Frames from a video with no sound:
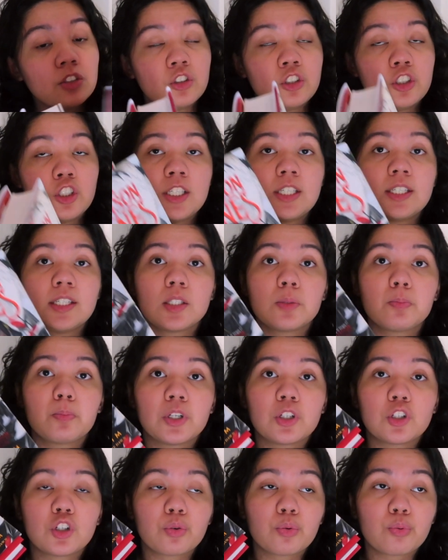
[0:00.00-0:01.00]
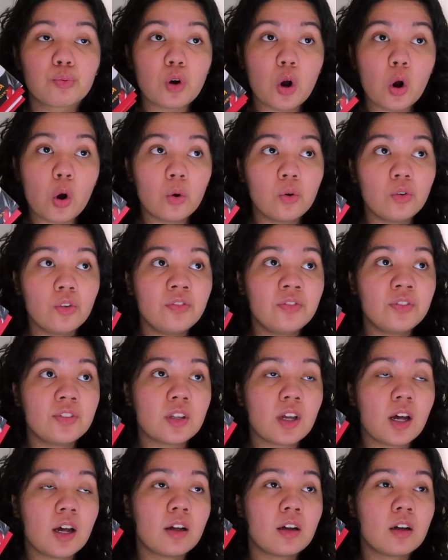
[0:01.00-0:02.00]
She is
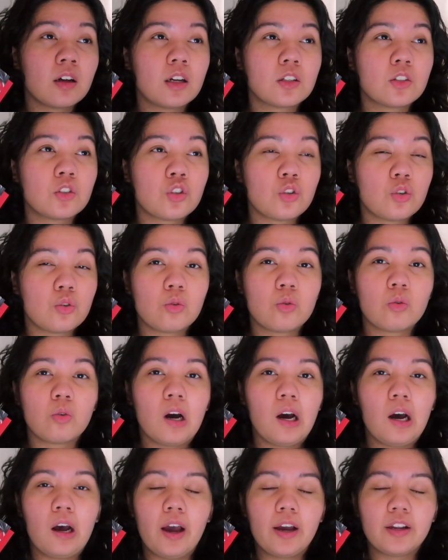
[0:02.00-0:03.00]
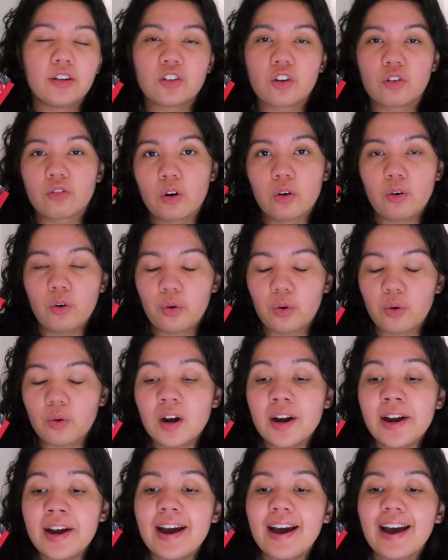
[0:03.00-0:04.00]
betrothed to I don't know who,
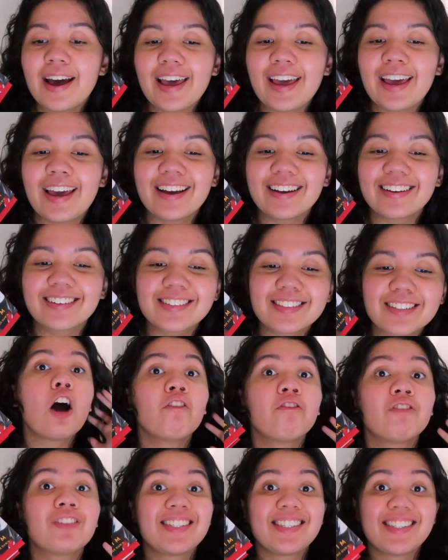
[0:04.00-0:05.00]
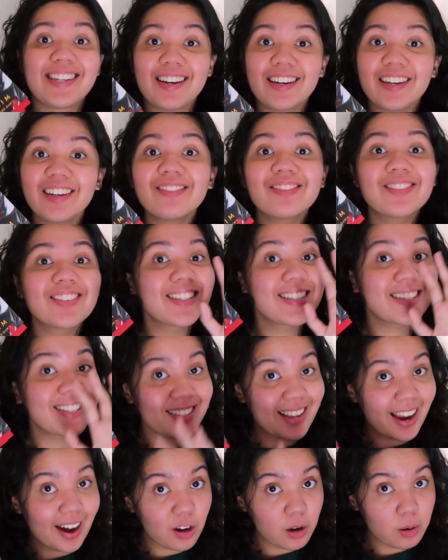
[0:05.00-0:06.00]
and on the day of the
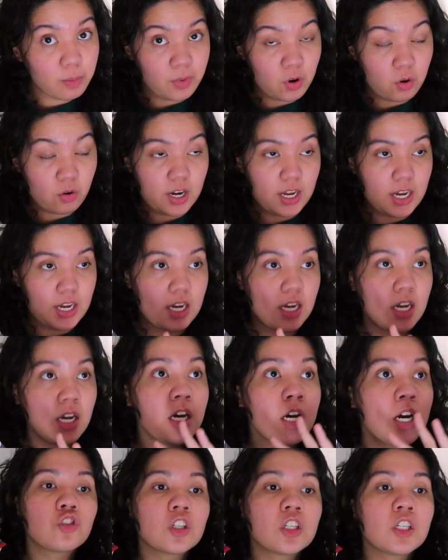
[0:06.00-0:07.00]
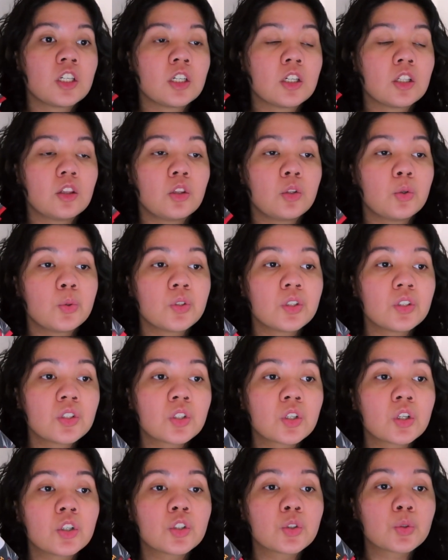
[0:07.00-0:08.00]
ceremony she
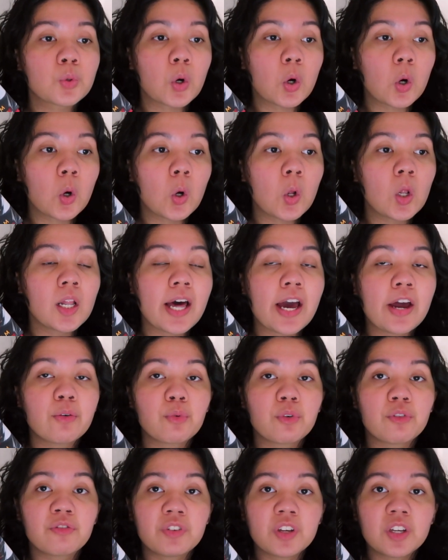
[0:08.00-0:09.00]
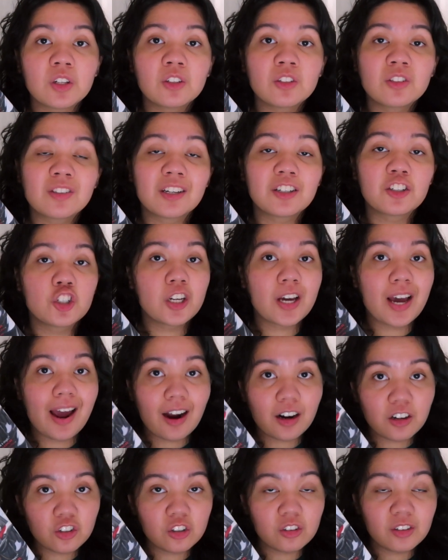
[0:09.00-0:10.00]
loses control and reveals that she
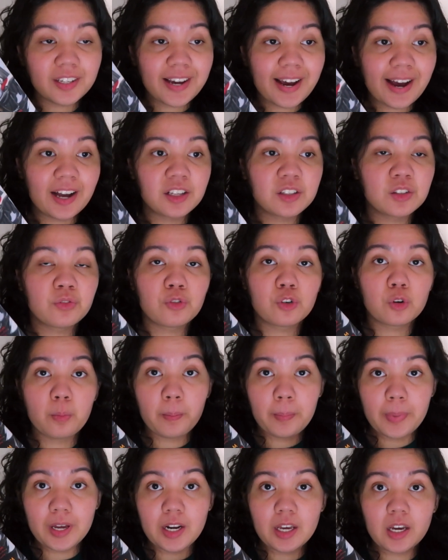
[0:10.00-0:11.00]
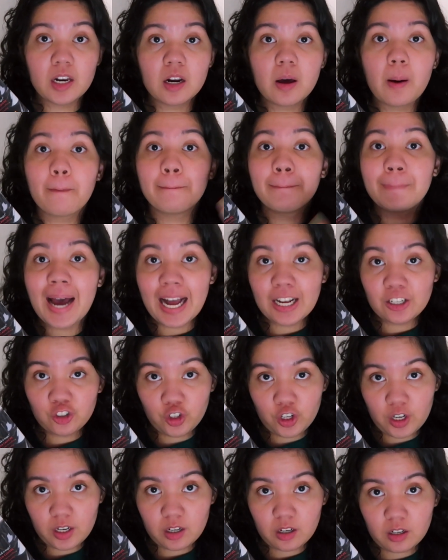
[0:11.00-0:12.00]
actually has forbidden
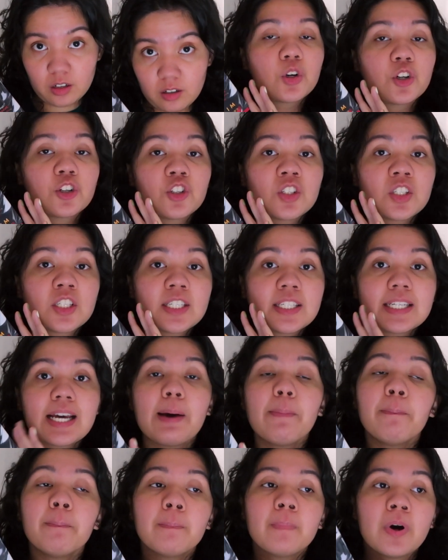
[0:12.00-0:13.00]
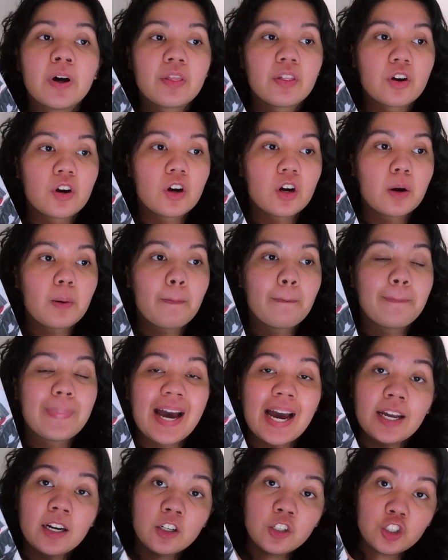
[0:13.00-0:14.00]
magic. Her stepmother
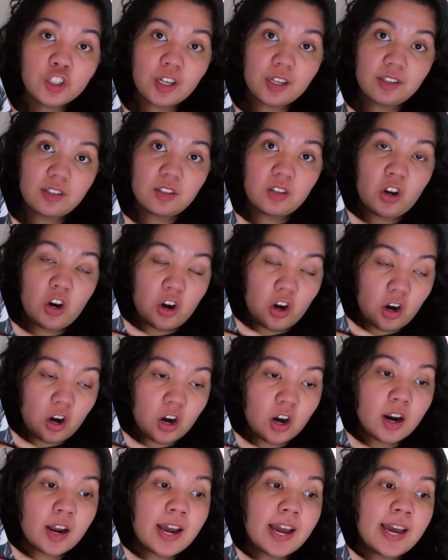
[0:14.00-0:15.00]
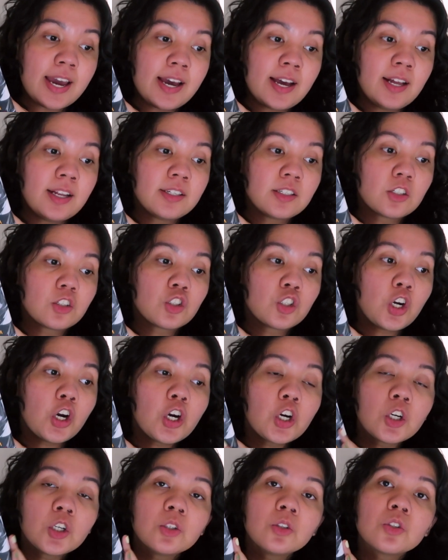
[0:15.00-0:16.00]
banishes her and
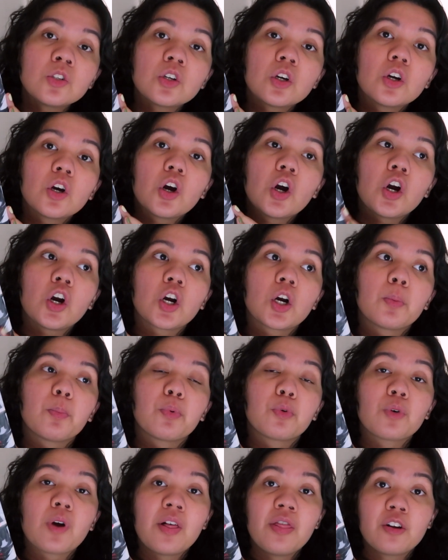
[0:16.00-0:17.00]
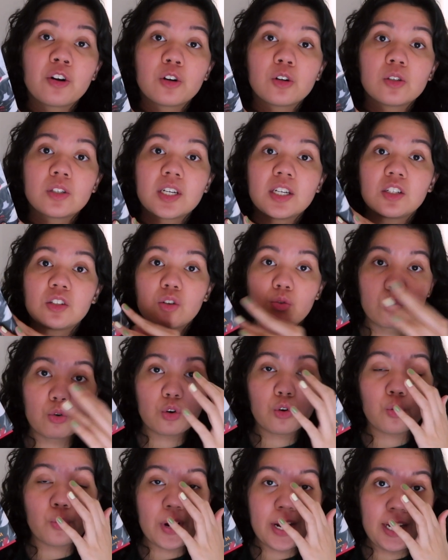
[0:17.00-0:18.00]
turns her brothers into
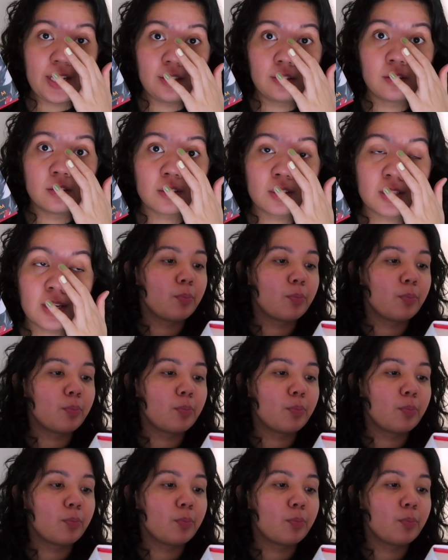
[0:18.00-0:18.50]
cranes.